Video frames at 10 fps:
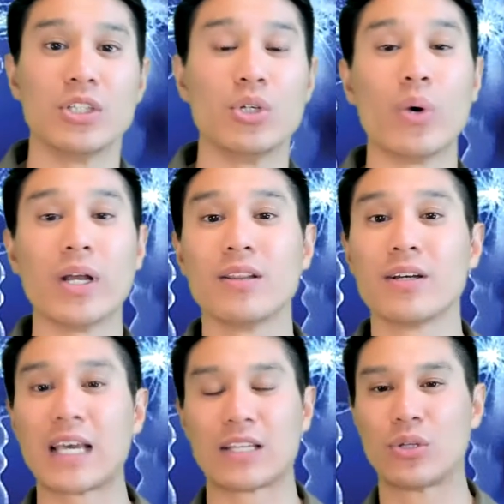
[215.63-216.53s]
you want to
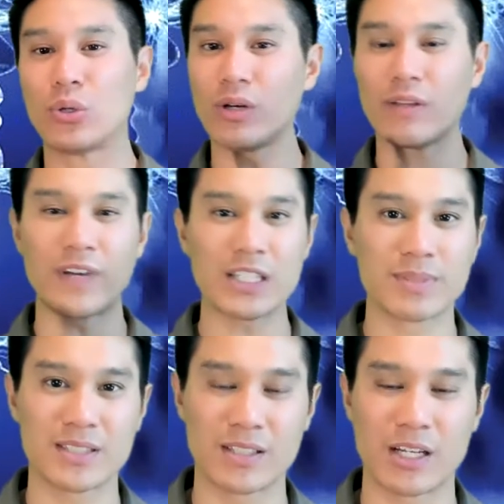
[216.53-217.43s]
look at two
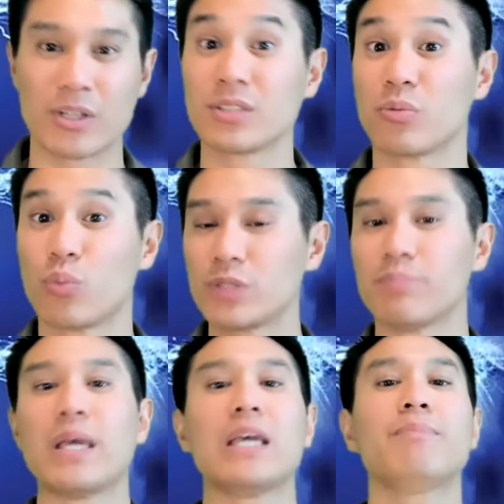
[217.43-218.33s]
investment scenarios which
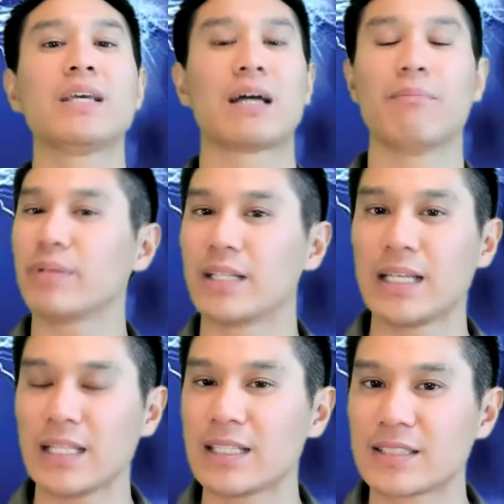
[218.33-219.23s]
may be
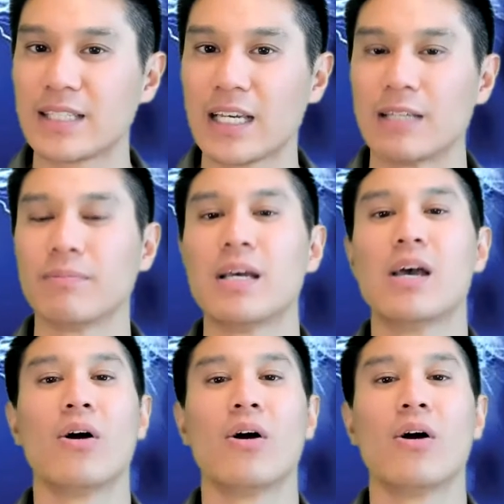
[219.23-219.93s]
completely the same